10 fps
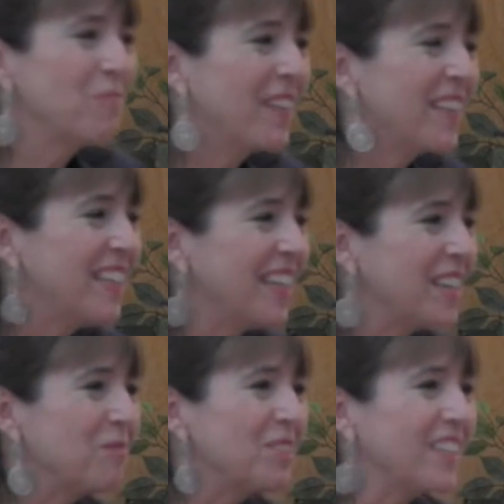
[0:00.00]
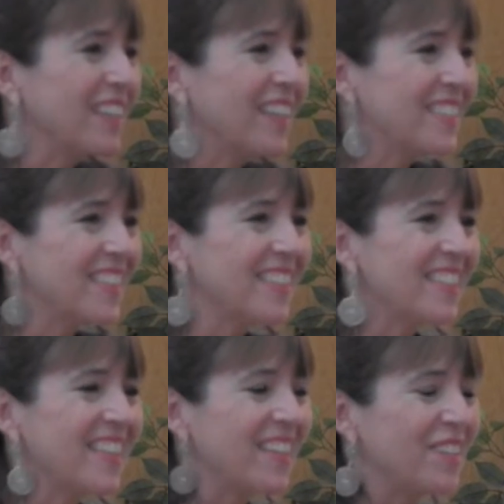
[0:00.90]
Buen día y muchas
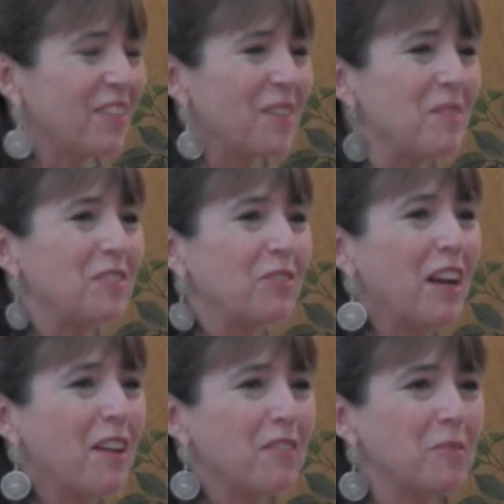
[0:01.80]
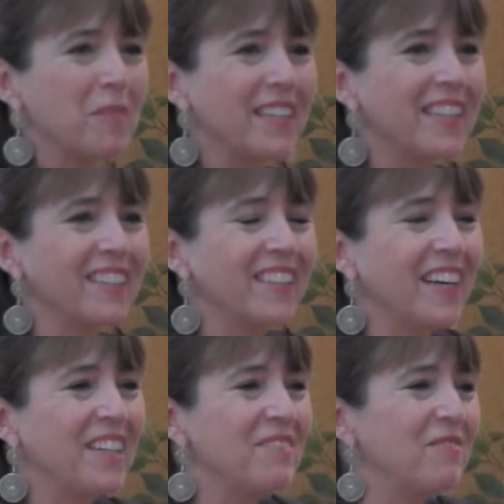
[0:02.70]
gracias. Thank you very much for having me here.
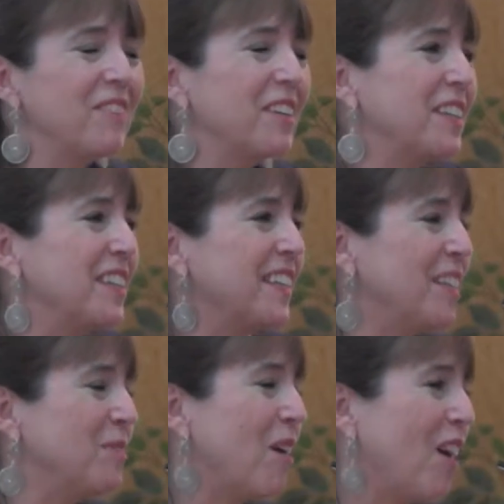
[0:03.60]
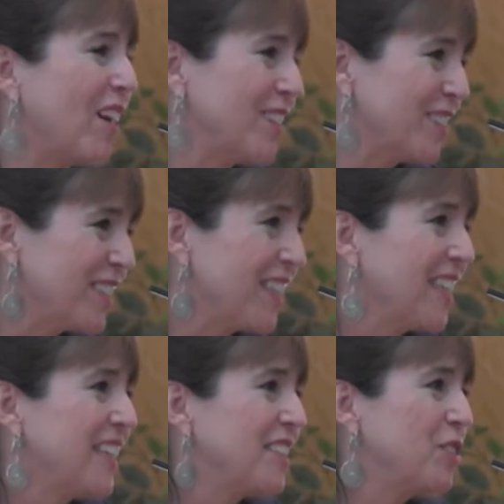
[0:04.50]
I am very um, honored
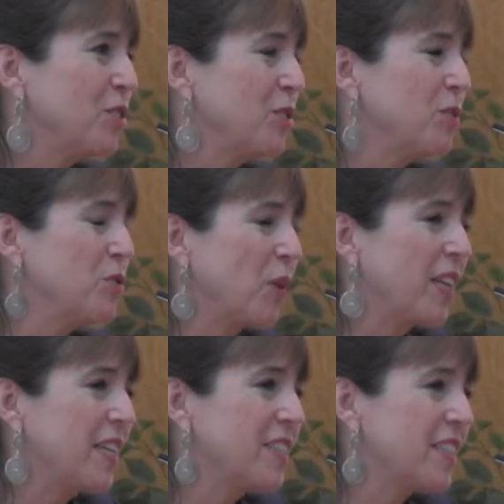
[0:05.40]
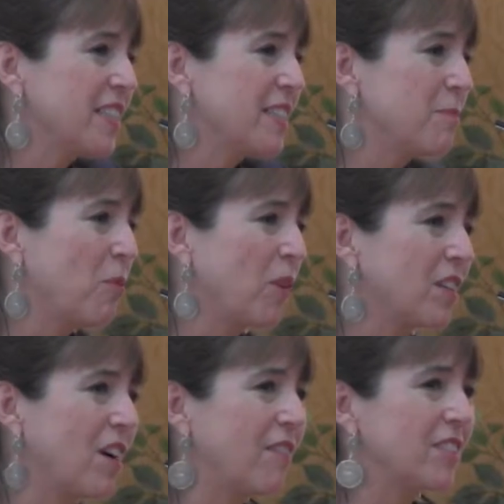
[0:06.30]
to join into this
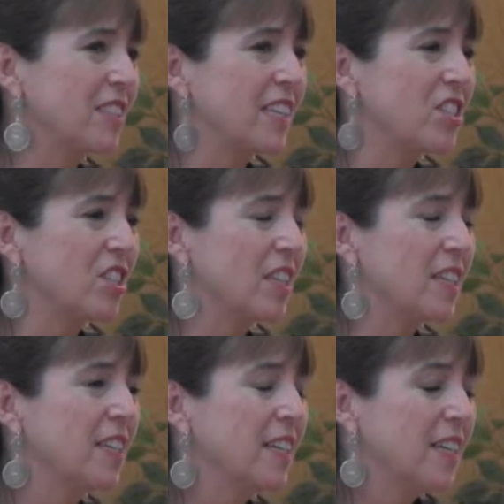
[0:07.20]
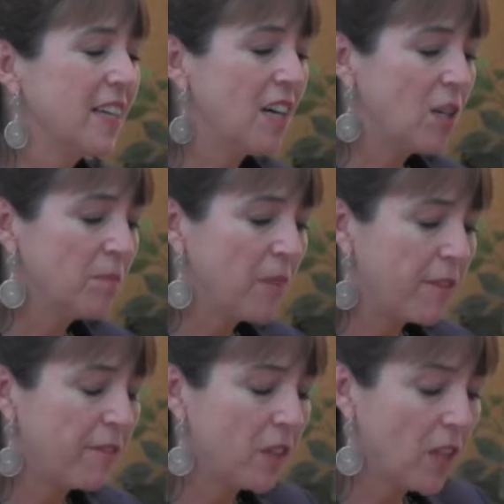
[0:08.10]
important conversation. Um,
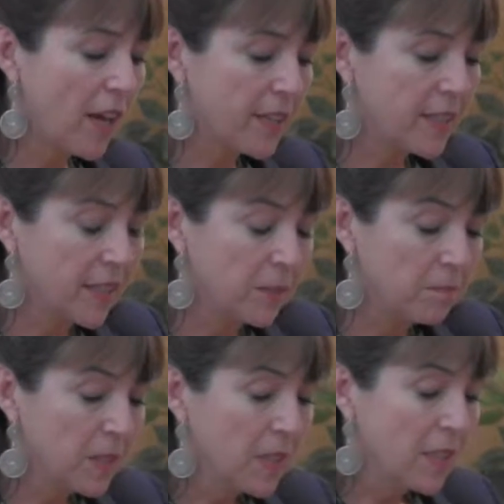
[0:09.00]
I feel like um,